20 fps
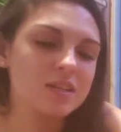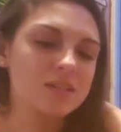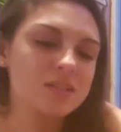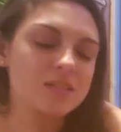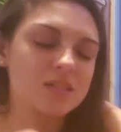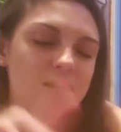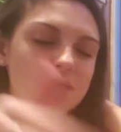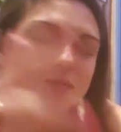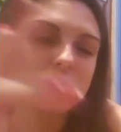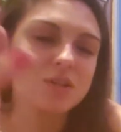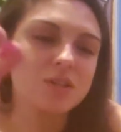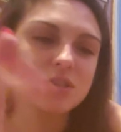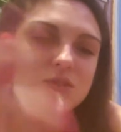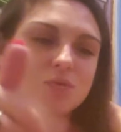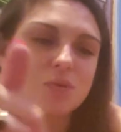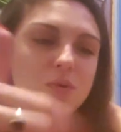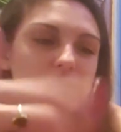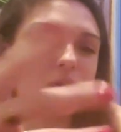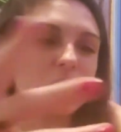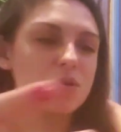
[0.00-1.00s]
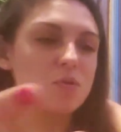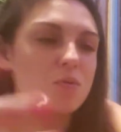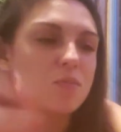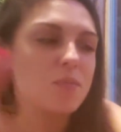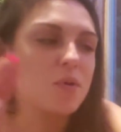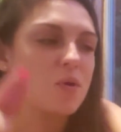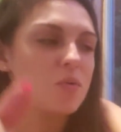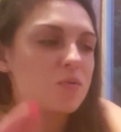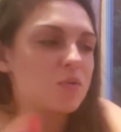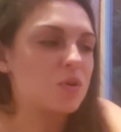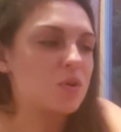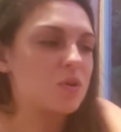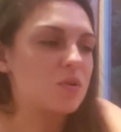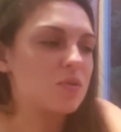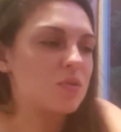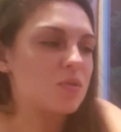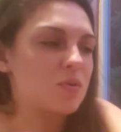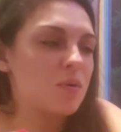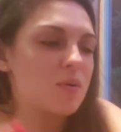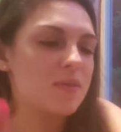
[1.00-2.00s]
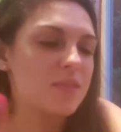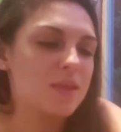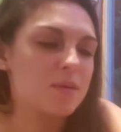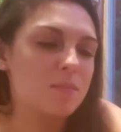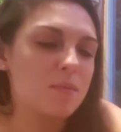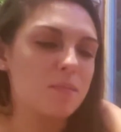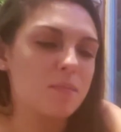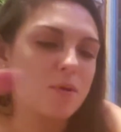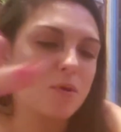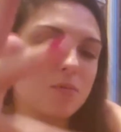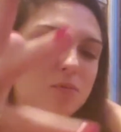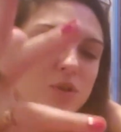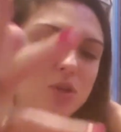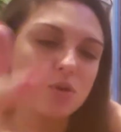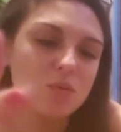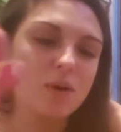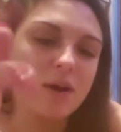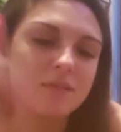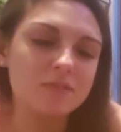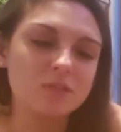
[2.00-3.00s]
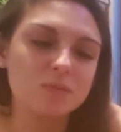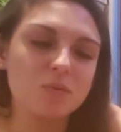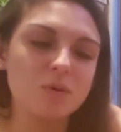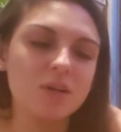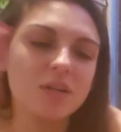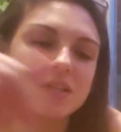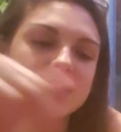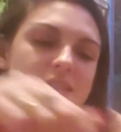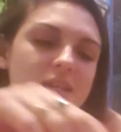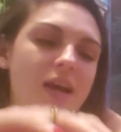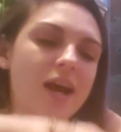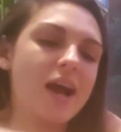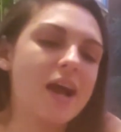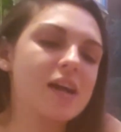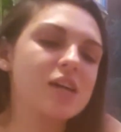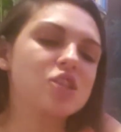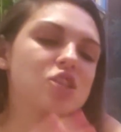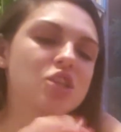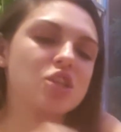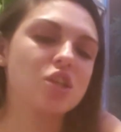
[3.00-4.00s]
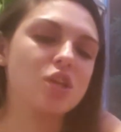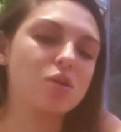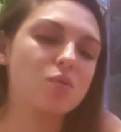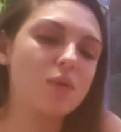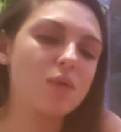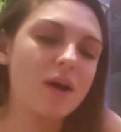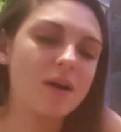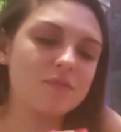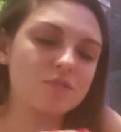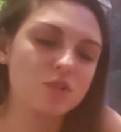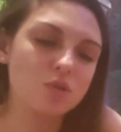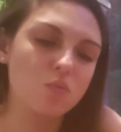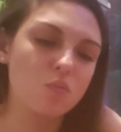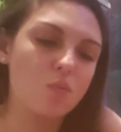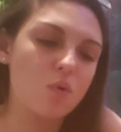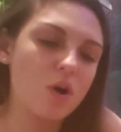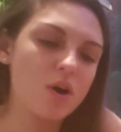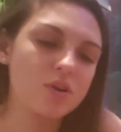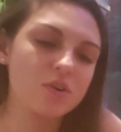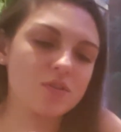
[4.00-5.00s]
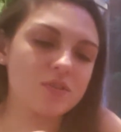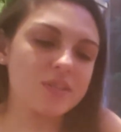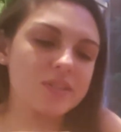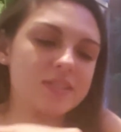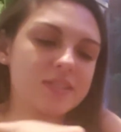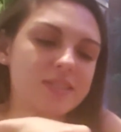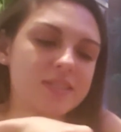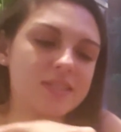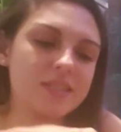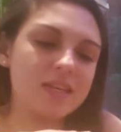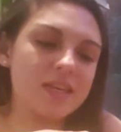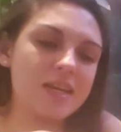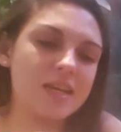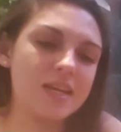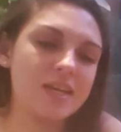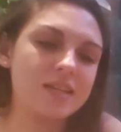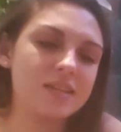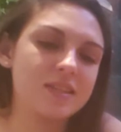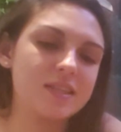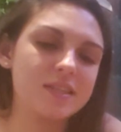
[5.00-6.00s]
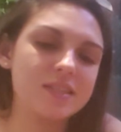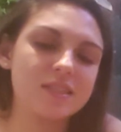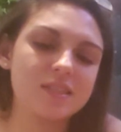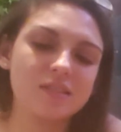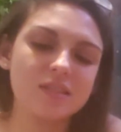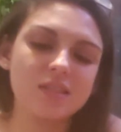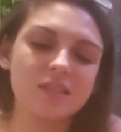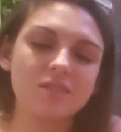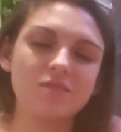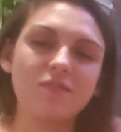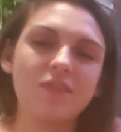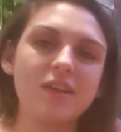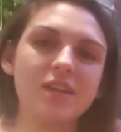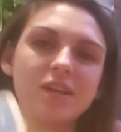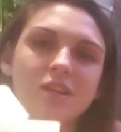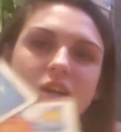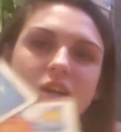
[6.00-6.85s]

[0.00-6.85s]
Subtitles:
someone is throwing you a bone or you're throwing them a bone, you have to put it into action. You have to water this seed, this fated